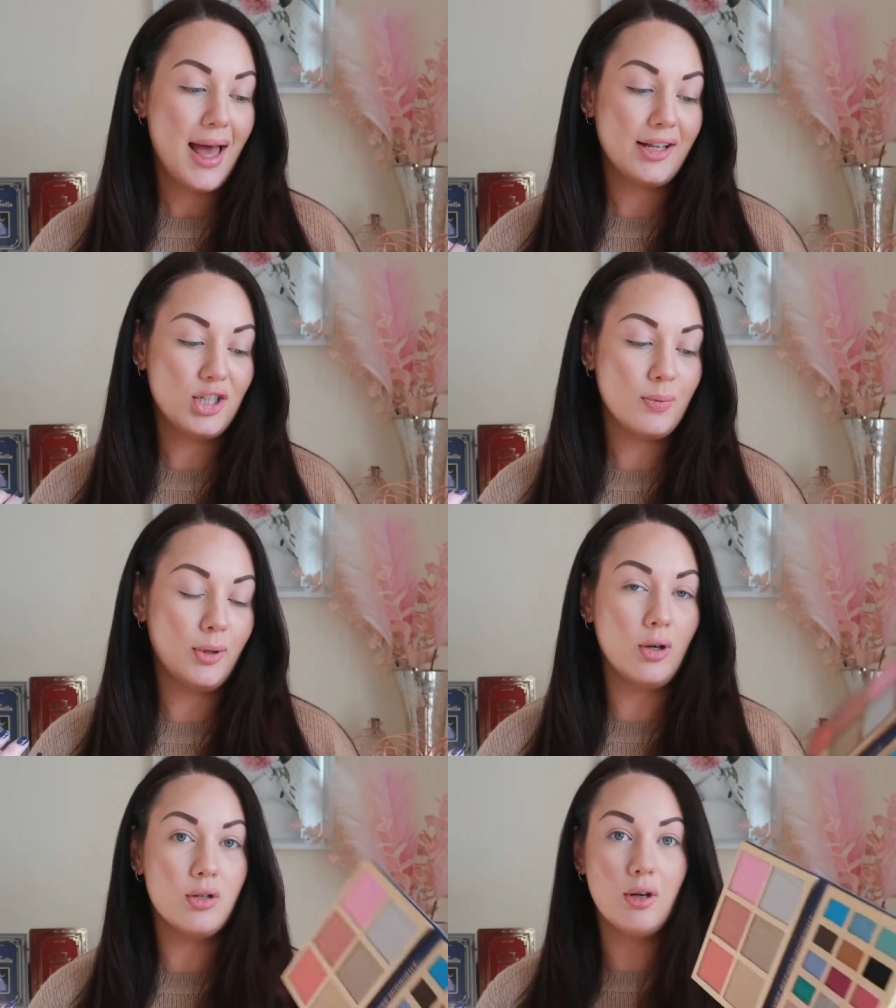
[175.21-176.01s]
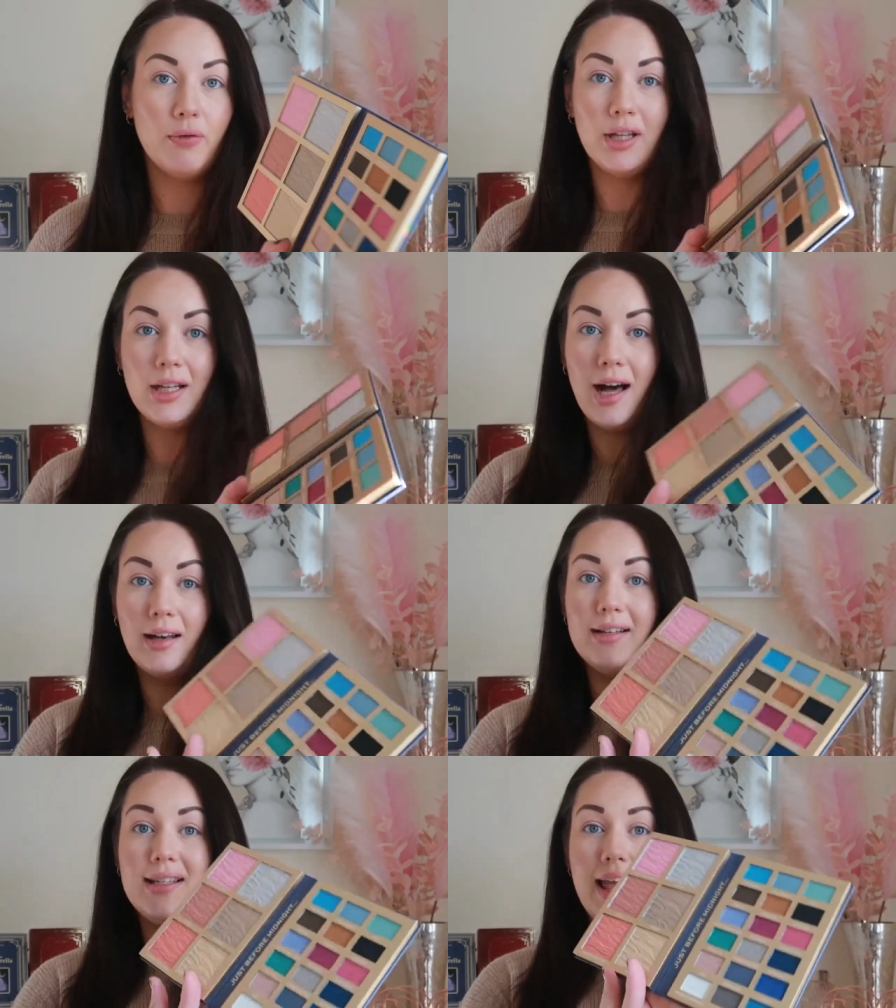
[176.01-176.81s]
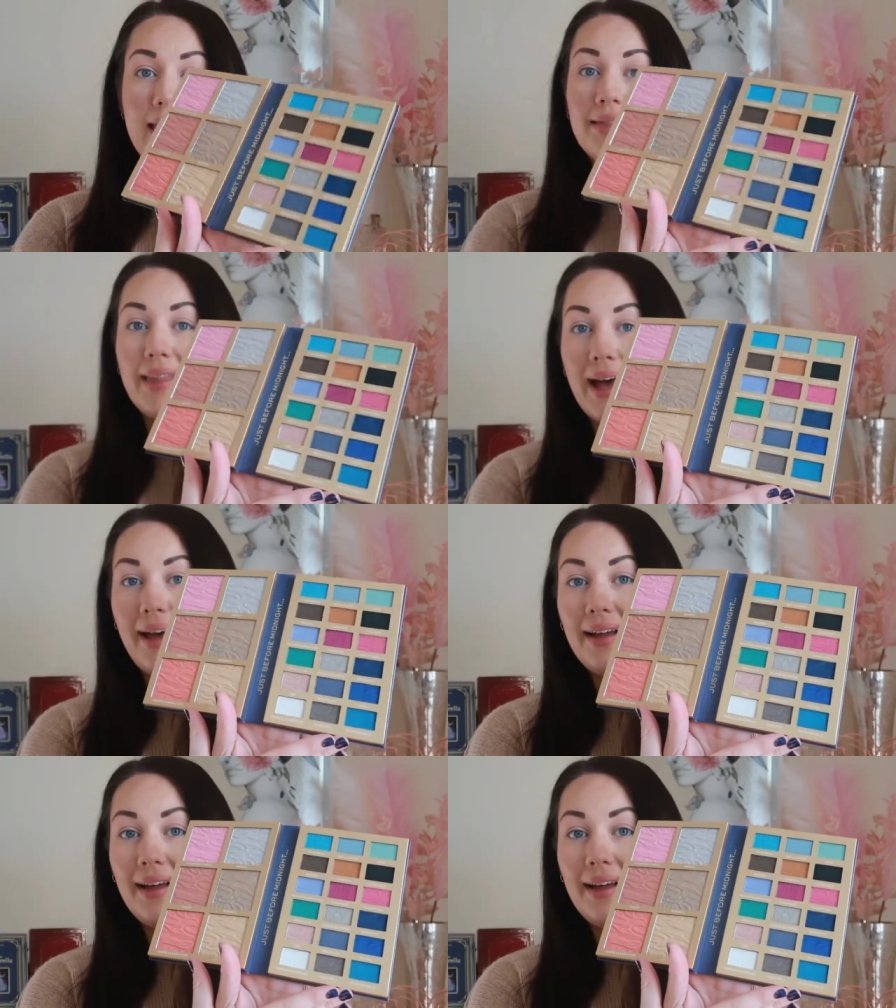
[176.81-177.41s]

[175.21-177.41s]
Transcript: just because of the colours in that.